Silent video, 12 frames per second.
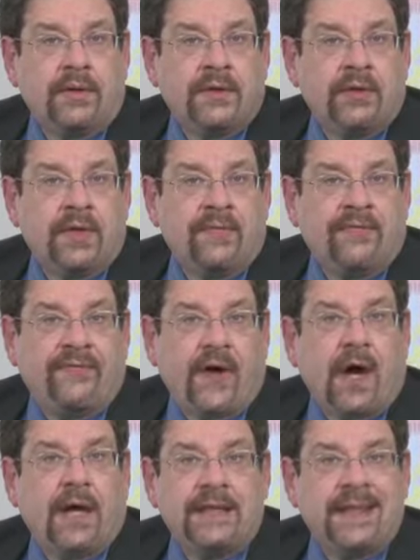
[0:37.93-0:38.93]
you can
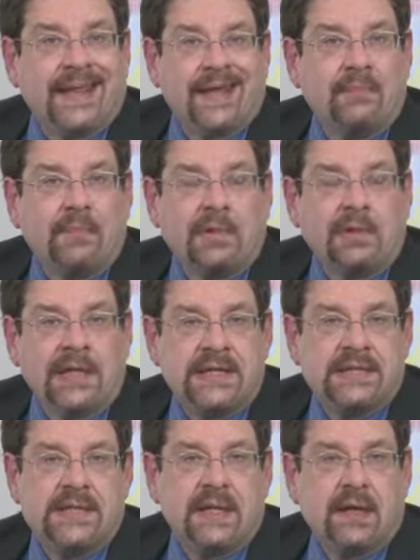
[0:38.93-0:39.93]
find them
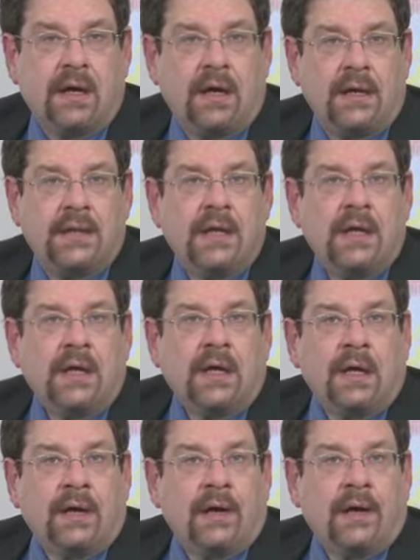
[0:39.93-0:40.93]
listed on
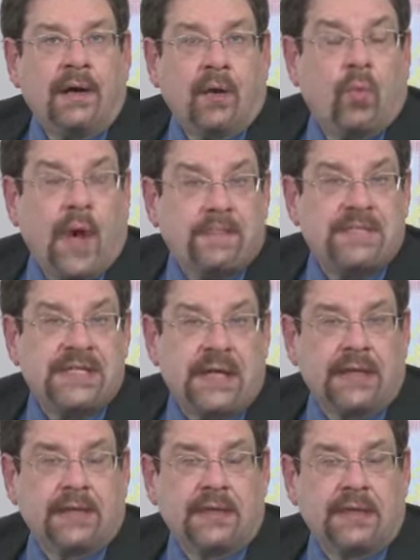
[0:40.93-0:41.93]
a
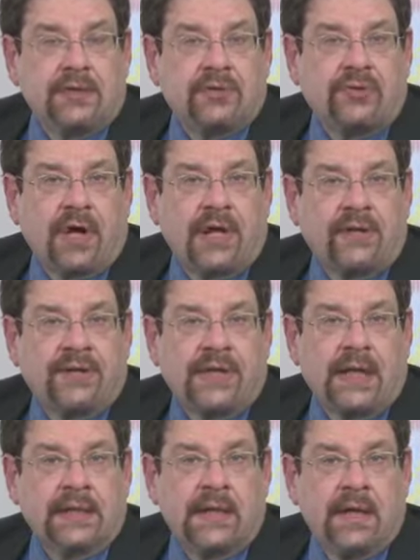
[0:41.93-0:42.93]
website,
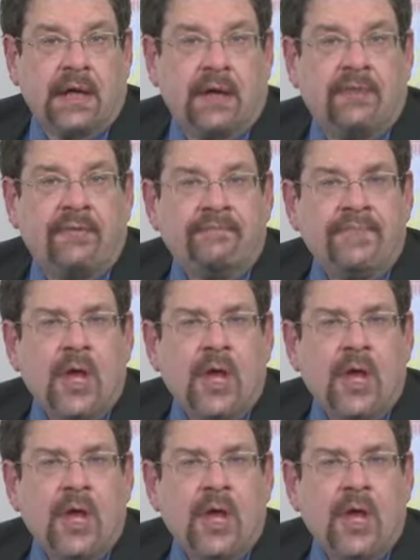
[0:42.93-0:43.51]
clinicaltrials.gov.